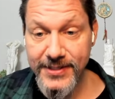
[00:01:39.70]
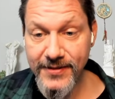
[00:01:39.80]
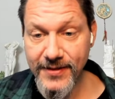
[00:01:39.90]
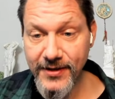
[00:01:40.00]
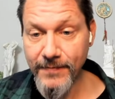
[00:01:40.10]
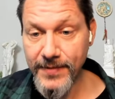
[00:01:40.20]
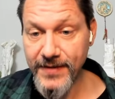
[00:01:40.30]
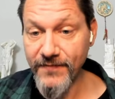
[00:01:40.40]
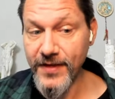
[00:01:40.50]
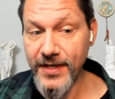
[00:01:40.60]
therapy
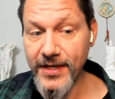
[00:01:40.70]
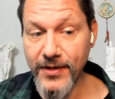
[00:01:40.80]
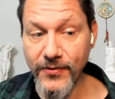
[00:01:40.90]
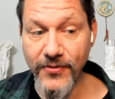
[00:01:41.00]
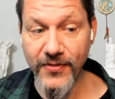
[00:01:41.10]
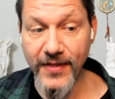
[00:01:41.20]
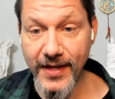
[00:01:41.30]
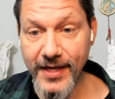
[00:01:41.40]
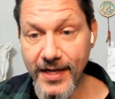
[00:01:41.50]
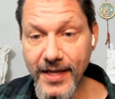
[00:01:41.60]
video
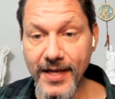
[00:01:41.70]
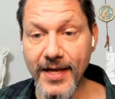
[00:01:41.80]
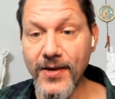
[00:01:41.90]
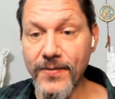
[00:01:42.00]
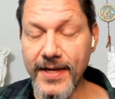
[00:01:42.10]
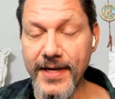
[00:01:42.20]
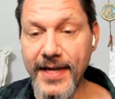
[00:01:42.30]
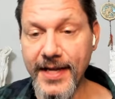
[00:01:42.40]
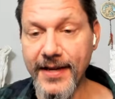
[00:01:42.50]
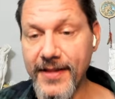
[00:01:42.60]
thing, right?
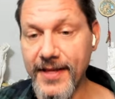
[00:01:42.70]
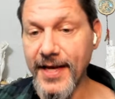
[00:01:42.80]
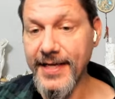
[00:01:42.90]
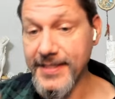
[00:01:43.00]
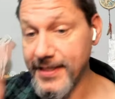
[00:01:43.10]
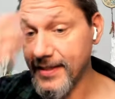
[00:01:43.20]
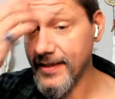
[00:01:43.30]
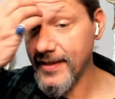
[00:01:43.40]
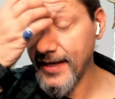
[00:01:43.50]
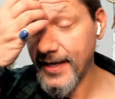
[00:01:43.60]
And the idea
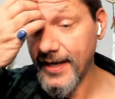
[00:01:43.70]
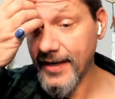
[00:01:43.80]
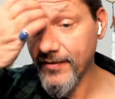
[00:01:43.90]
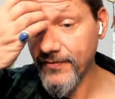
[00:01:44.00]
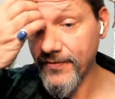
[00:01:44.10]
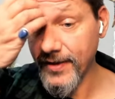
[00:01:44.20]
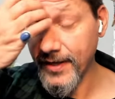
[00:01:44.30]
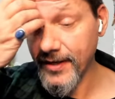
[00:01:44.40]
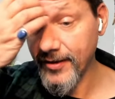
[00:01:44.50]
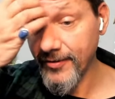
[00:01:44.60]
that I
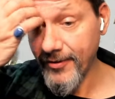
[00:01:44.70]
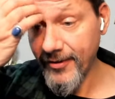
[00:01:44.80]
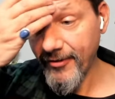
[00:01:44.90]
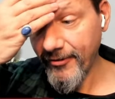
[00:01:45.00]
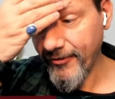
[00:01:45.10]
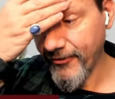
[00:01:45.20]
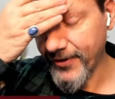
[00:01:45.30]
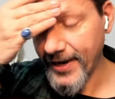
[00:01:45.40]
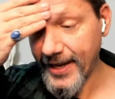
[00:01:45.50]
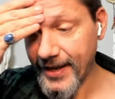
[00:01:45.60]
have
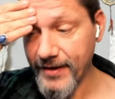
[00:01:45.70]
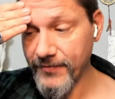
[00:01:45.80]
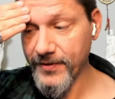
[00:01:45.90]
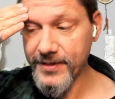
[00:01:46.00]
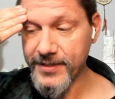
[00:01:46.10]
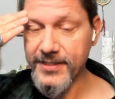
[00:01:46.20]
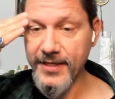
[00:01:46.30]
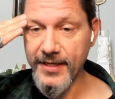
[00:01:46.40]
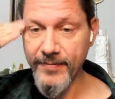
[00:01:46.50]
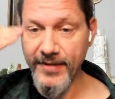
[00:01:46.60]
or had for this,
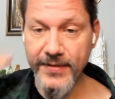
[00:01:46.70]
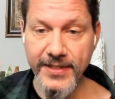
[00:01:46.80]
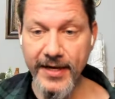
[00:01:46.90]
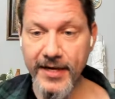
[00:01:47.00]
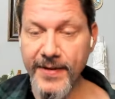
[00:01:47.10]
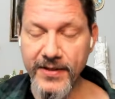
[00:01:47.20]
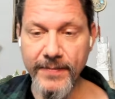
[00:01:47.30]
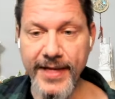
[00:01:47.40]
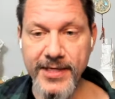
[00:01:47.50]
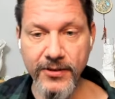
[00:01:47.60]
I've been talking about the
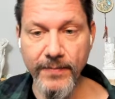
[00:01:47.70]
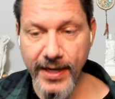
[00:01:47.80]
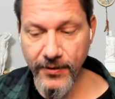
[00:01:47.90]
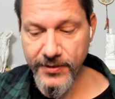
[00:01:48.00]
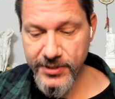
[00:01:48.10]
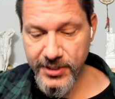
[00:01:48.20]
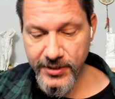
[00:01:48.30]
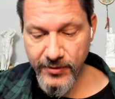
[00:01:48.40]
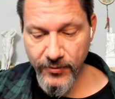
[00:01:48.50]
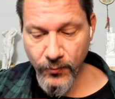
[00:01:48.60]
magical powers
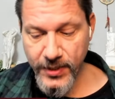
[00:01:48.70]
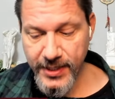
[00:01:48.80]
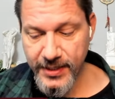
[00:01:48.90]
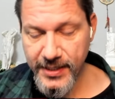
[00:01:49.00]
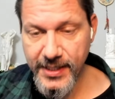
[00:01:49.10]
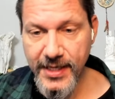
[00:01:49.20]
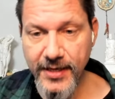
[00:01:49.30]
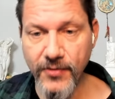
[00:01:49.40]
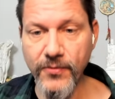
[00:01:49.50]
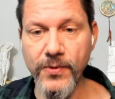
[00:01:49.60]
that we can
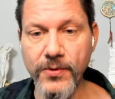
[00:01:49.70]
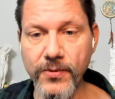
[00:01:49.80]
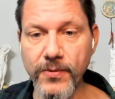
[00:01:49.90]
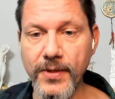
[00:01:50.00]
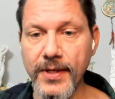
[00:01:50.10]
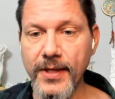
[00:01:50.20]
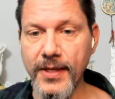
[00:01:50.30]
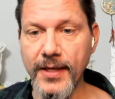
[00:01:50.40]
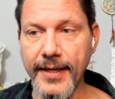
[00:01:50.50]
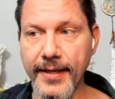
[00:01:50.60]
get through
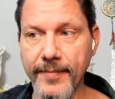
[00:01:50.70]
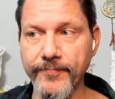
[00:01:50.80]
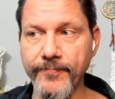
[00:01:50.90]
our